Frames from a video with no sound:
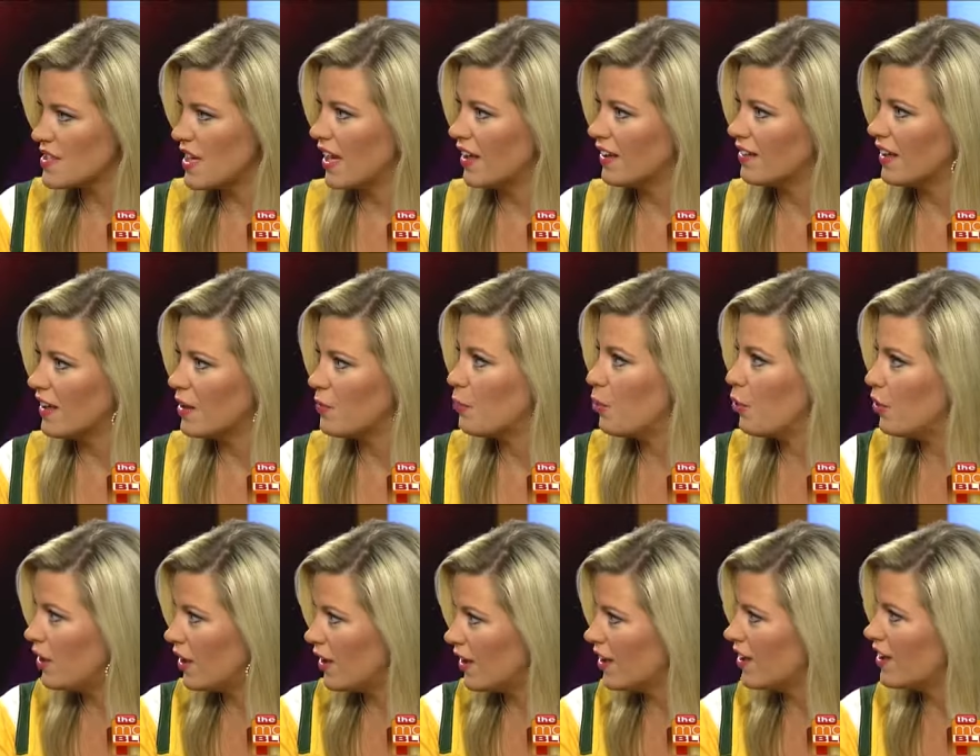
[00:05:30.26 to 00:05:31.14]
you're saying, like
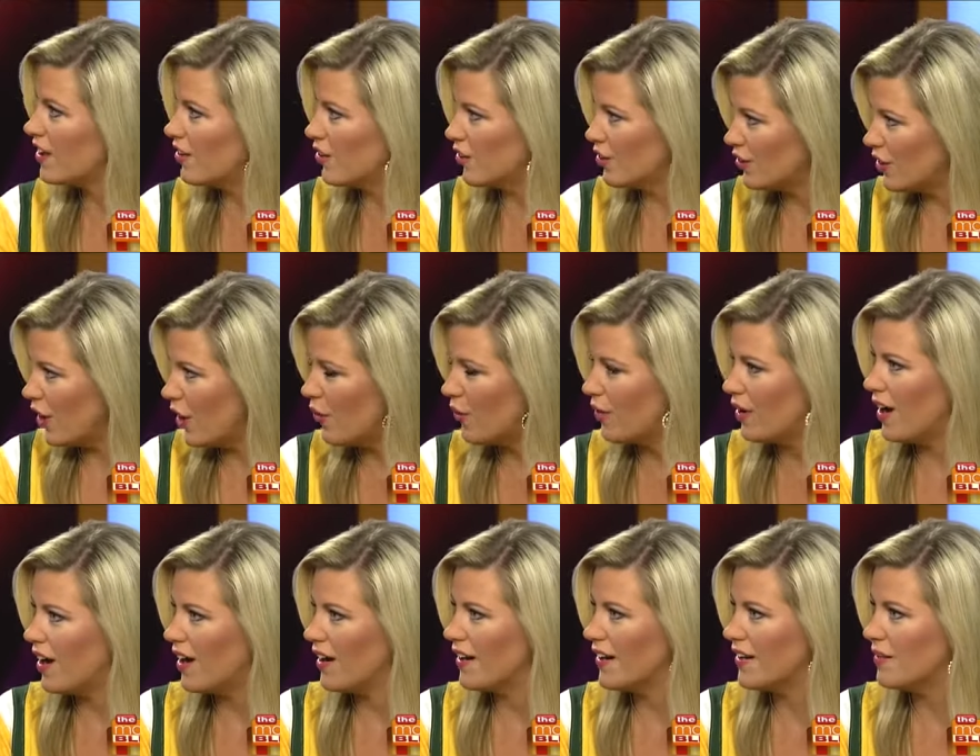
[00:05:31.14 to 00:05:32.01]
putting a little note
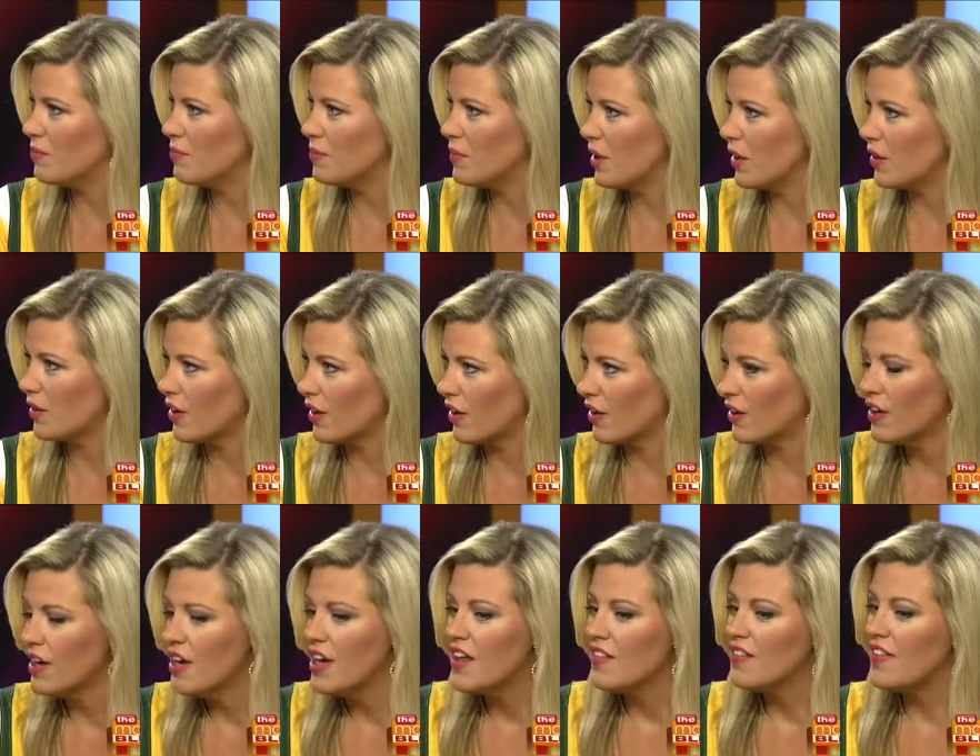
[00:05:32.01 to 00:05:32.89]
on a right. mirror
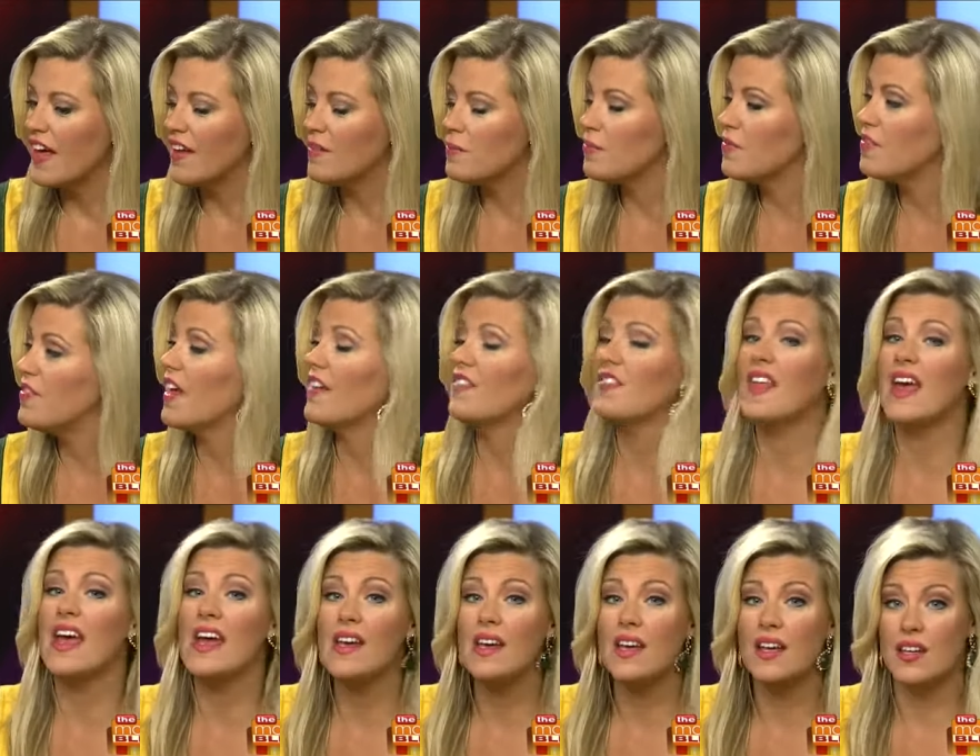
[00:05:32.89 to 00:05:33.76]
that that
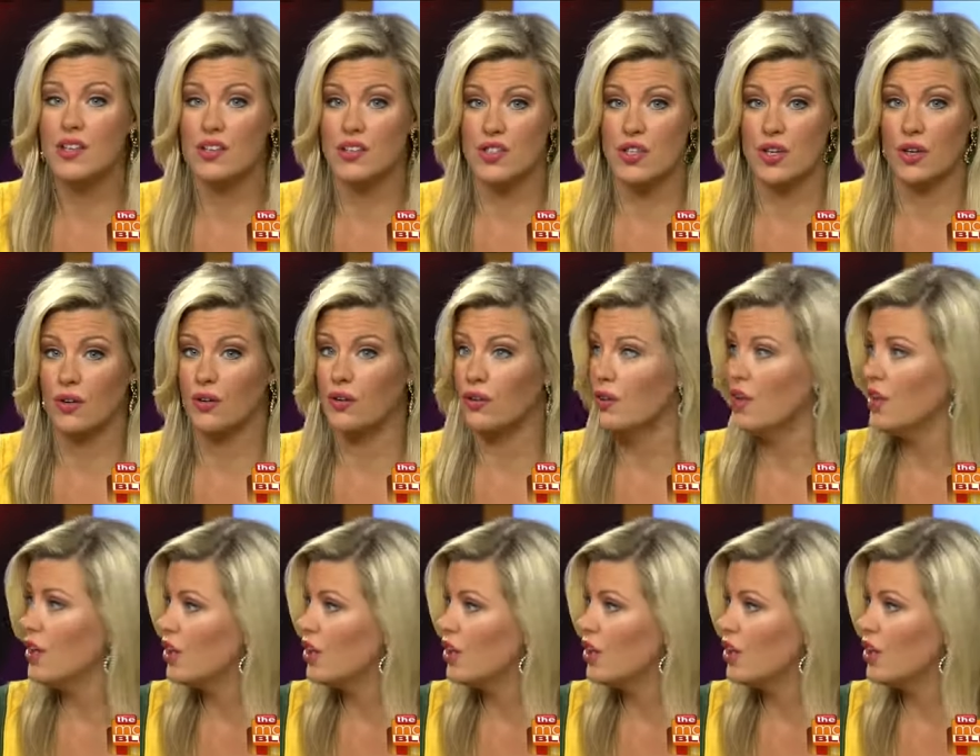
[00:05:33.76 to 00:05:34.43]
they can do.